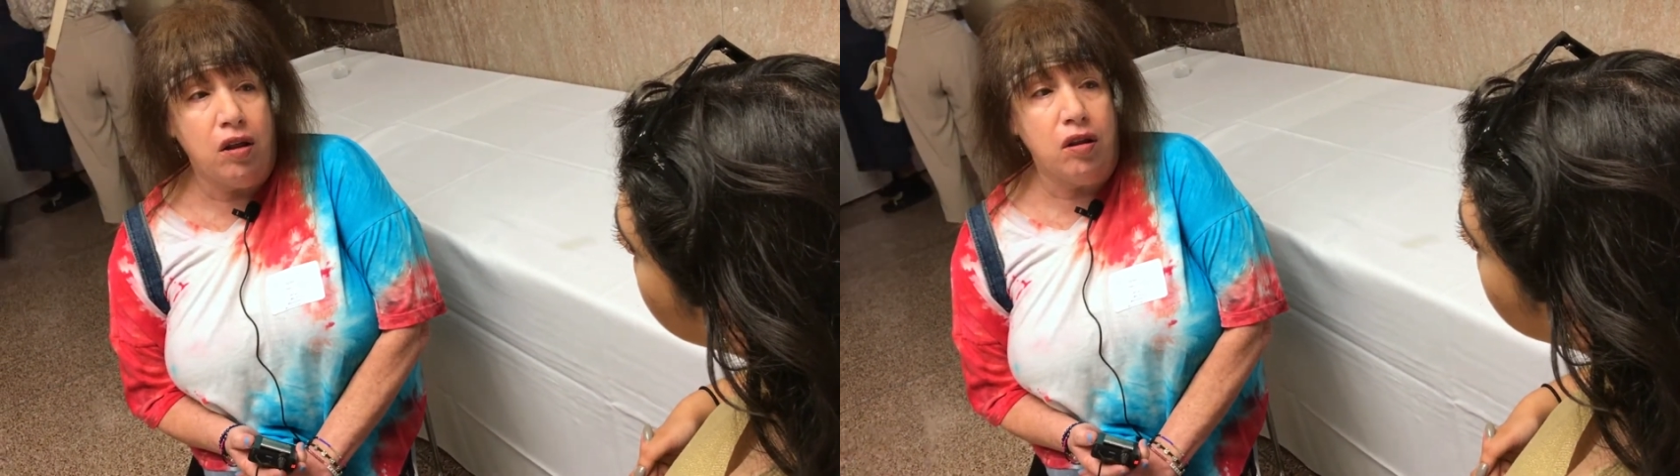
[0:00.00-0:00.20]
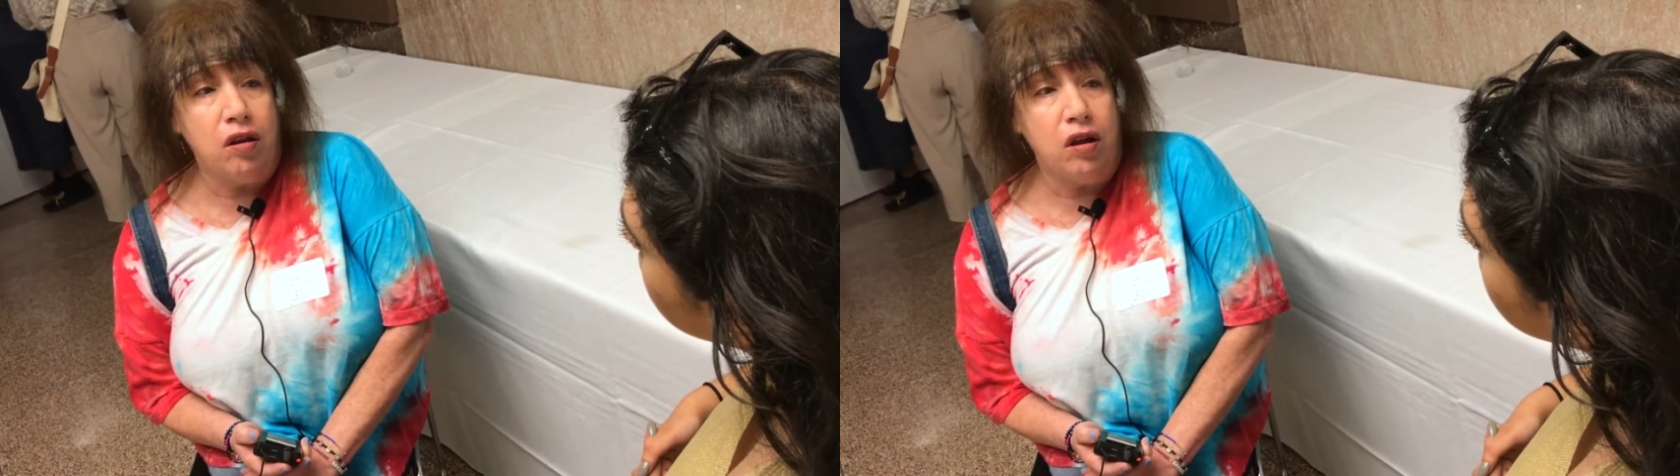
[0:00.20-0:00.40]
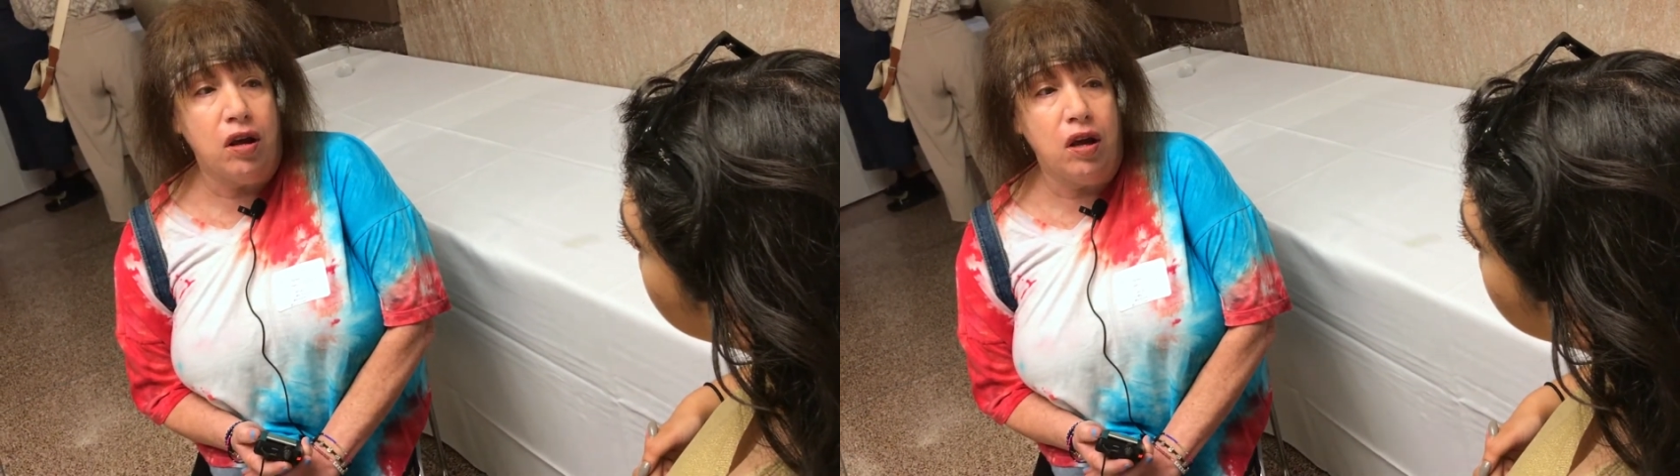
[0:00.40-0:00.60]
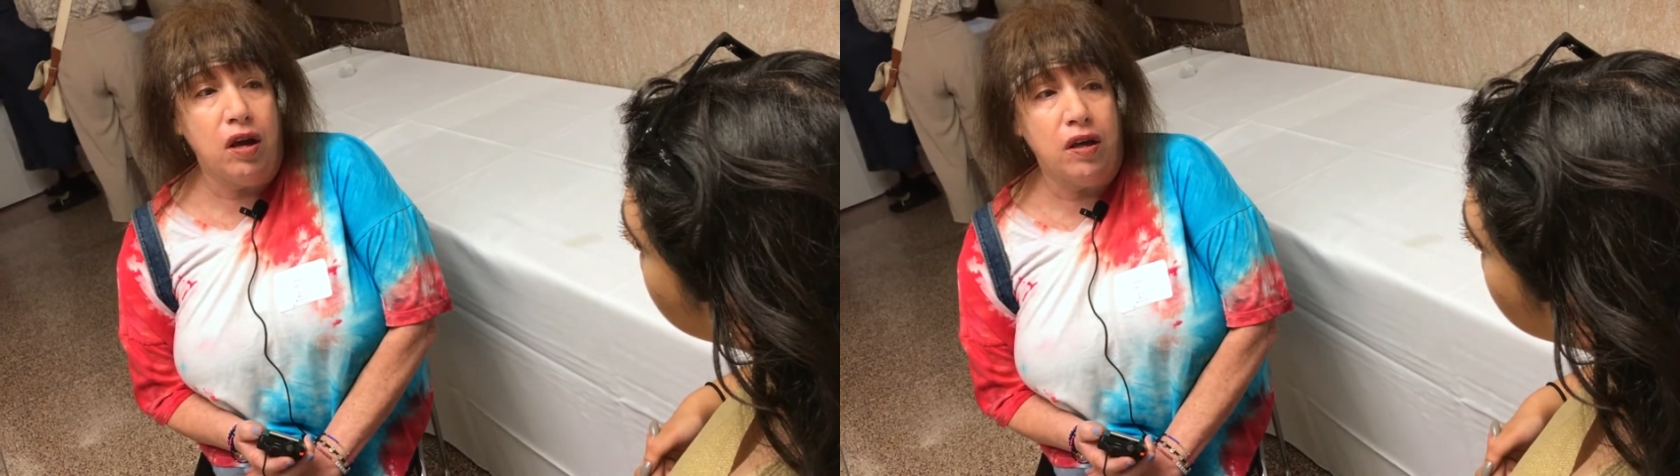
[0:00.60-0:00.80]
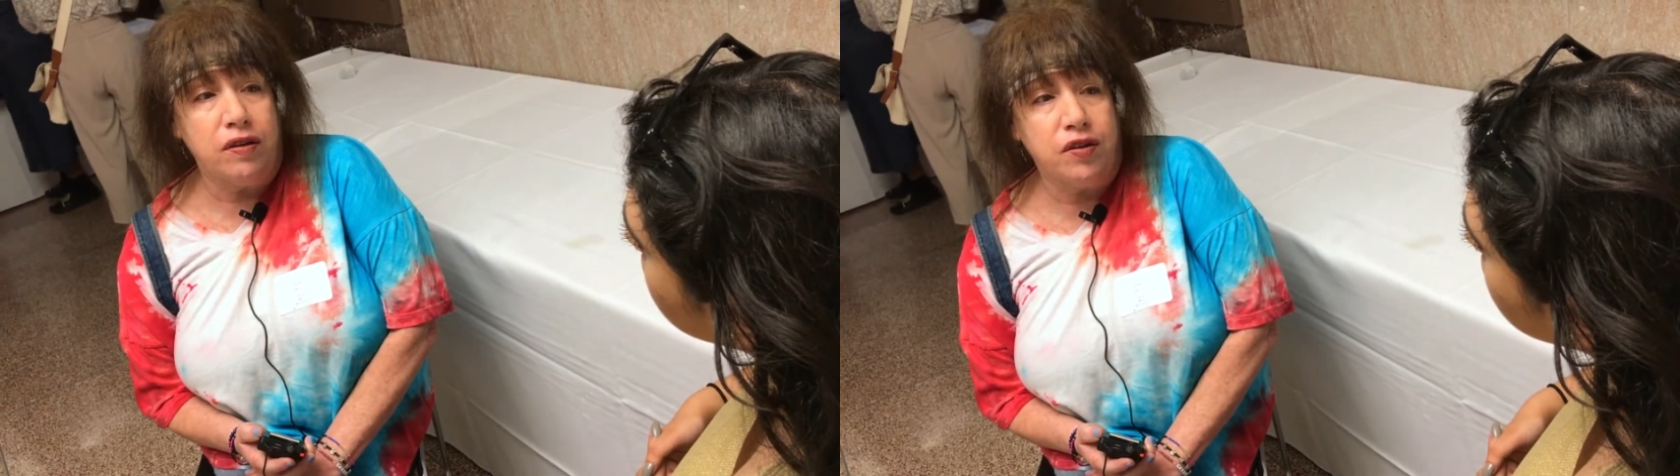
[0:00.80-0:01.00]
And
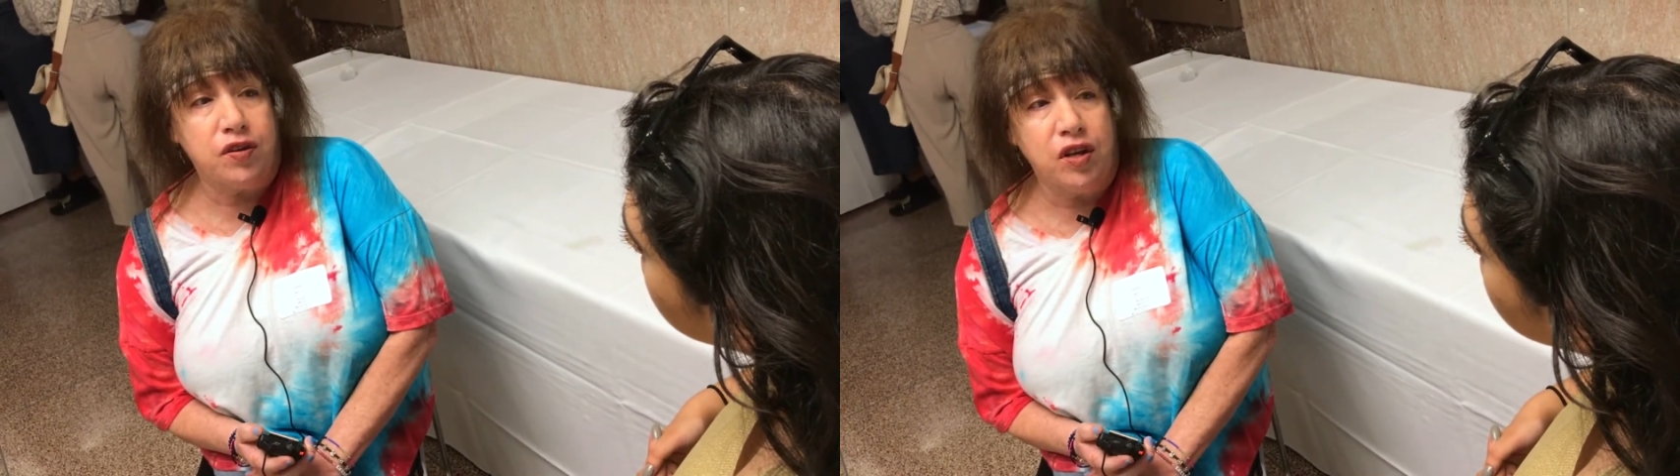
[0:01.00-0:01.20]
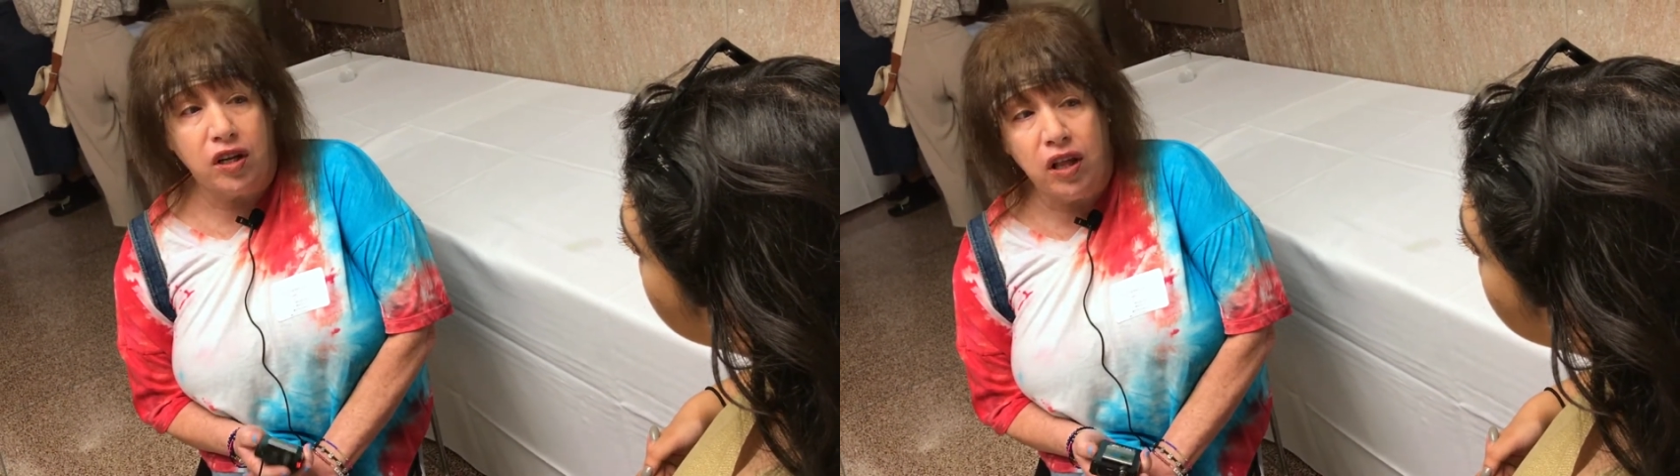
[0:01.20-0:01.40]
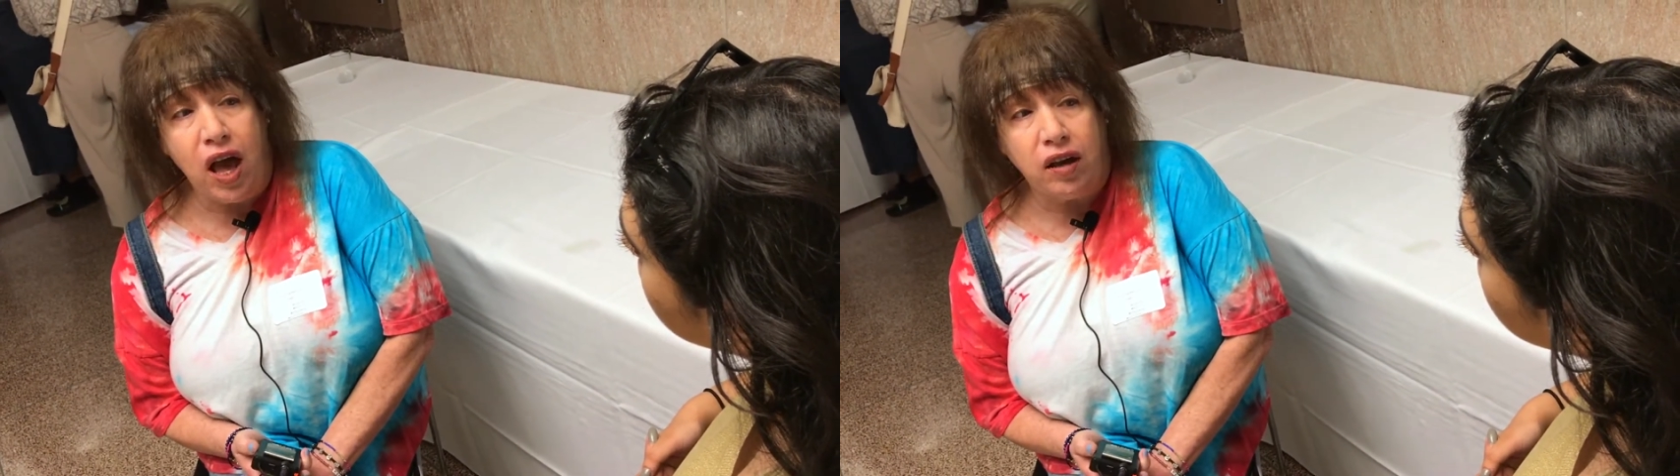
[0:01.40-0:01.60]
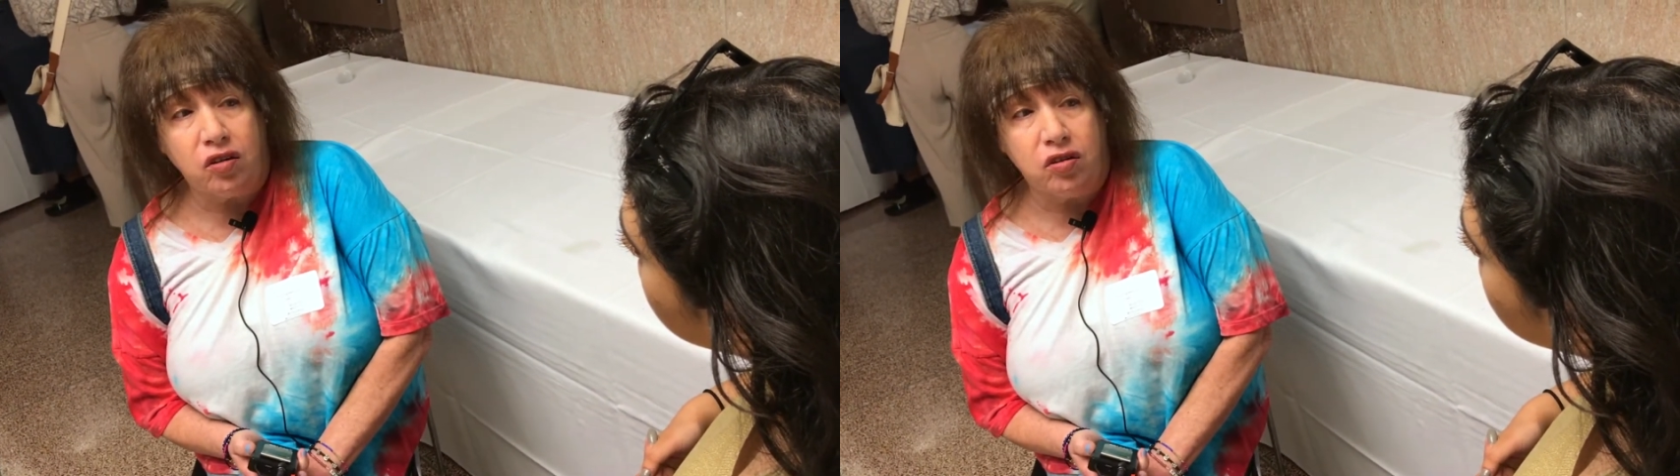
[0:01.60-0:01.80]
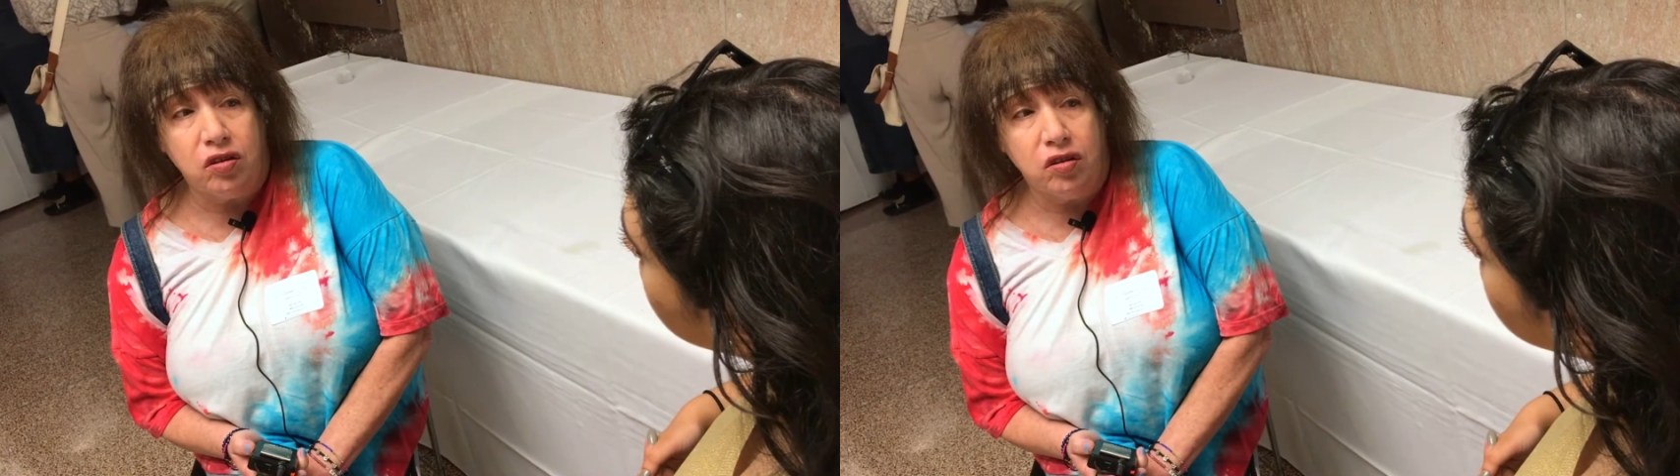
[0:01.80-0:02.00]
it's
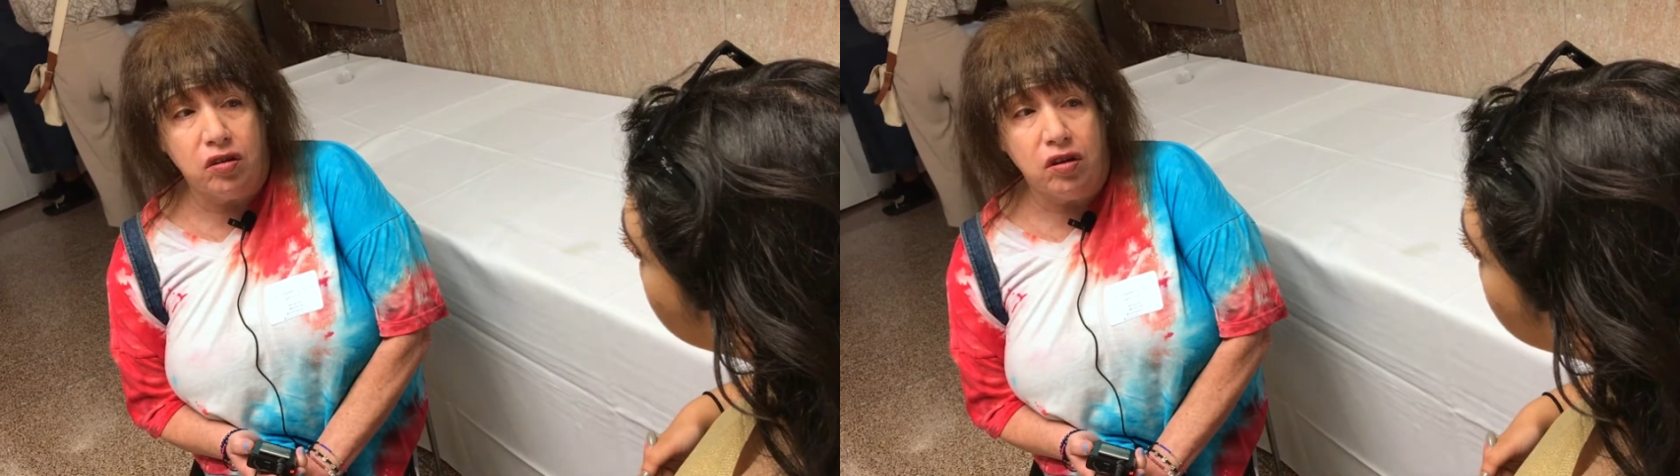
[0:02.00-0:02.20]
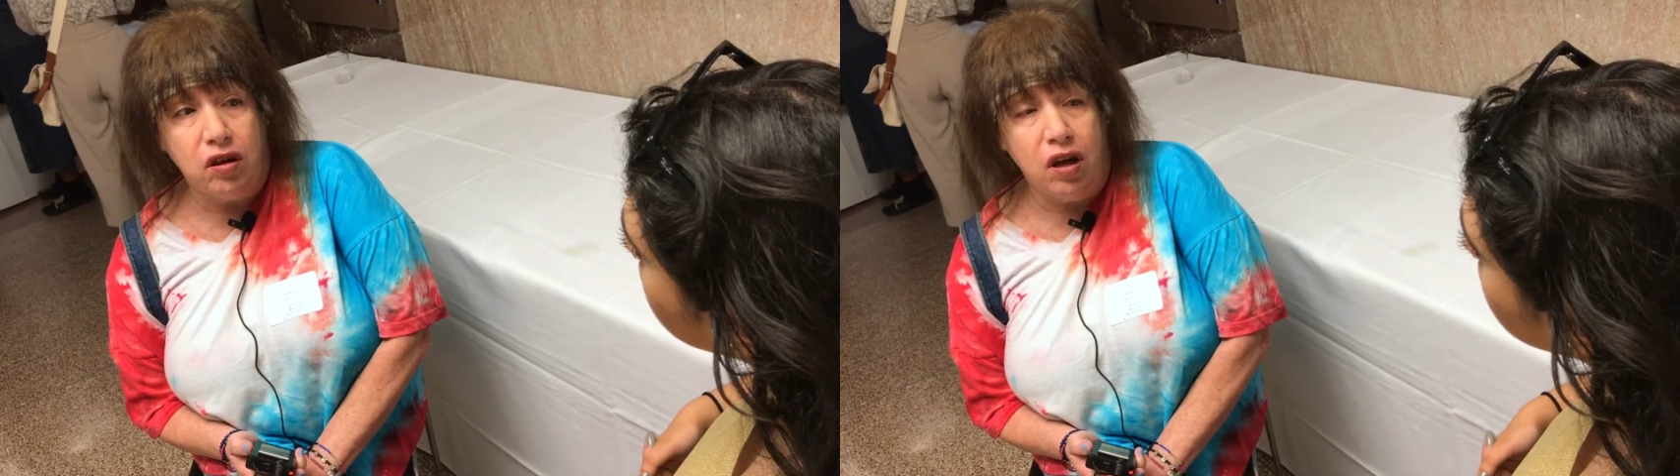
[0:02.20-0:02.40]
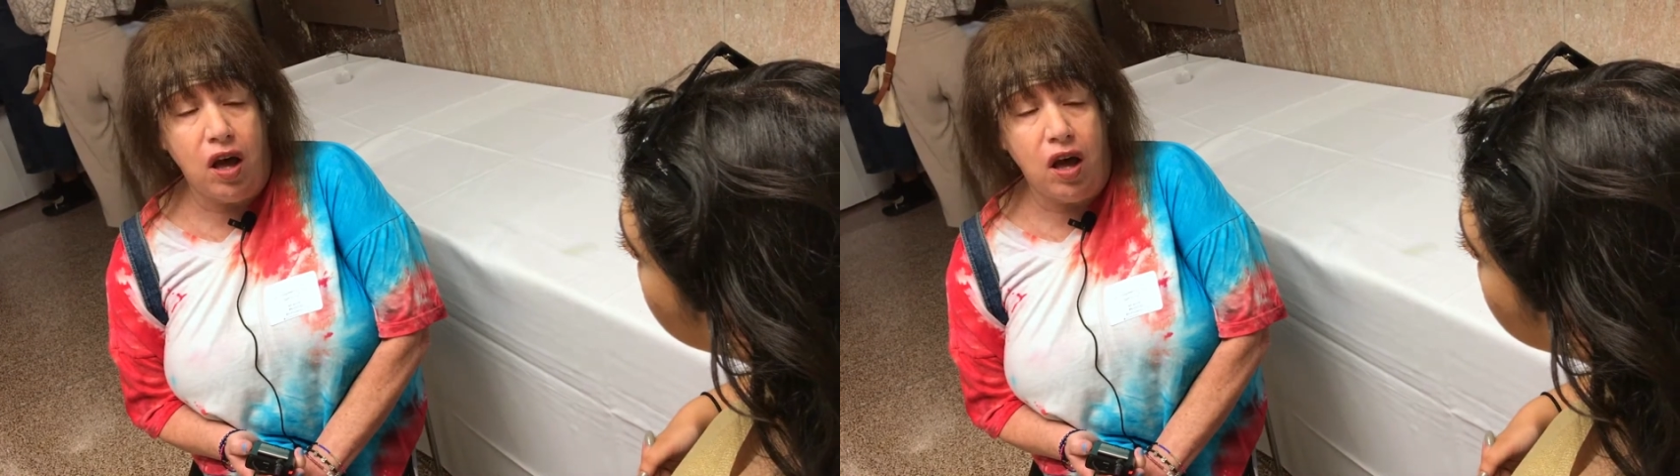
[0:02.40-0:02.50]
neglect,